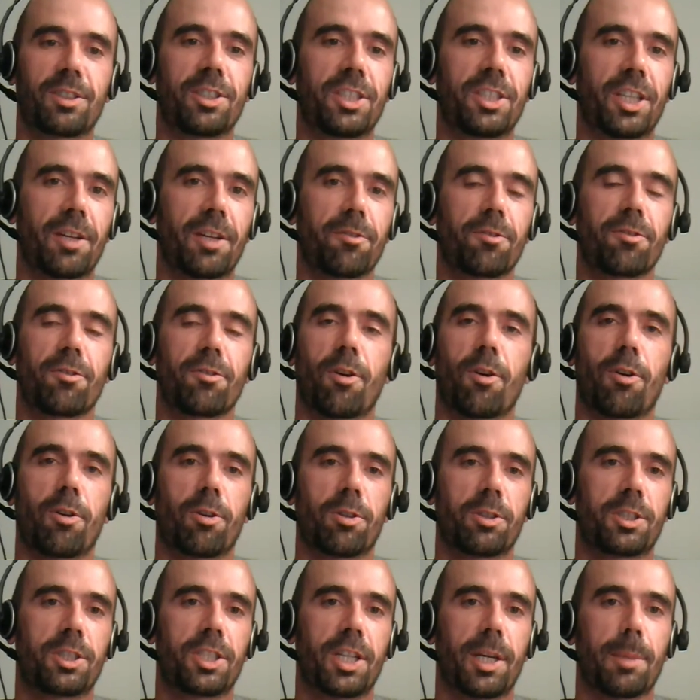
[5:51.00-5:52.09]
Jeff or
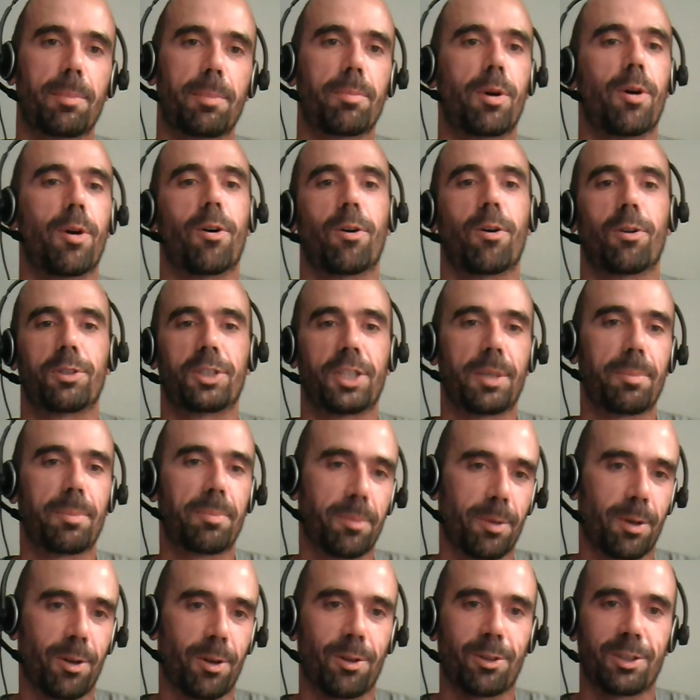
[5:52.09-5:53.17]
Jeb or Jep
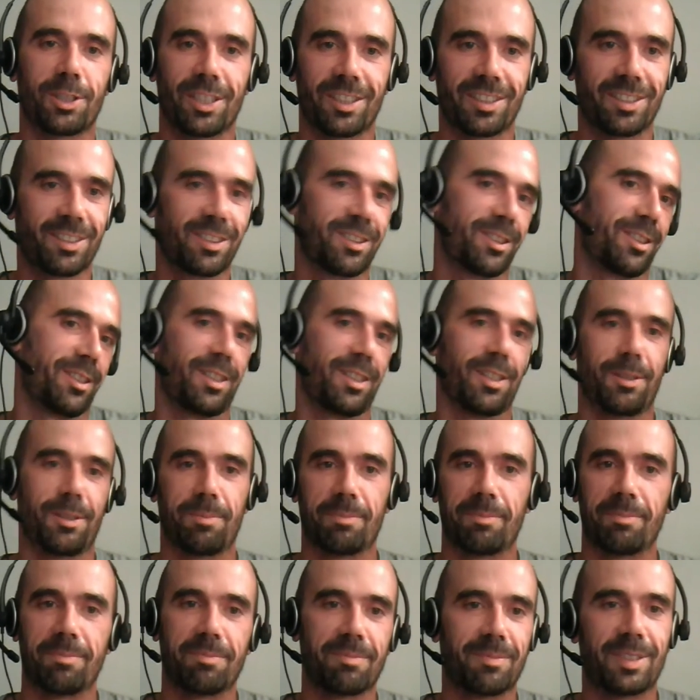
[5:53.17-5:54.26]
or Jess.
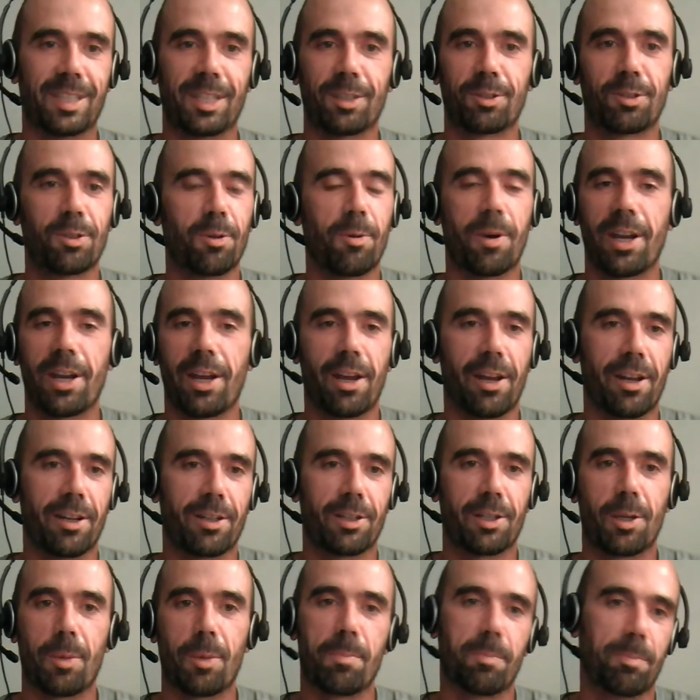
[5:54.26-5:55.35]
That's the way I
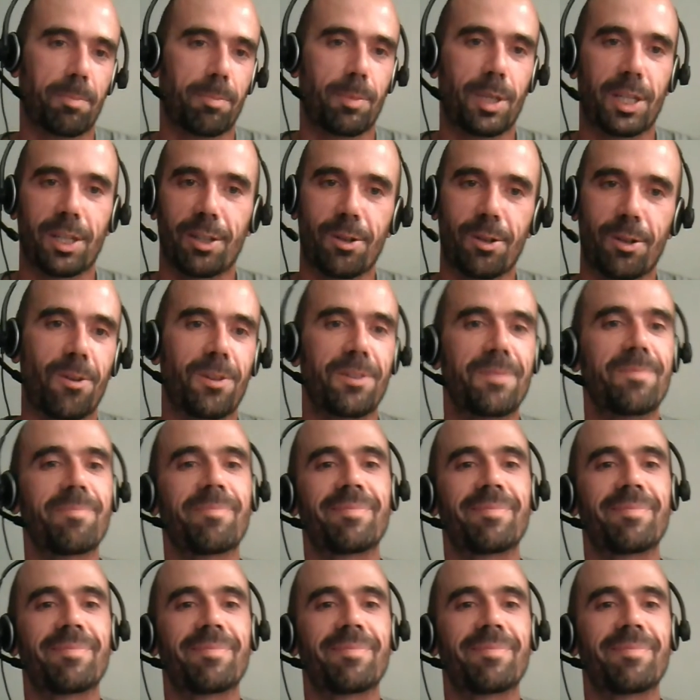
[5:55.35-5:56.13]
ended up being called.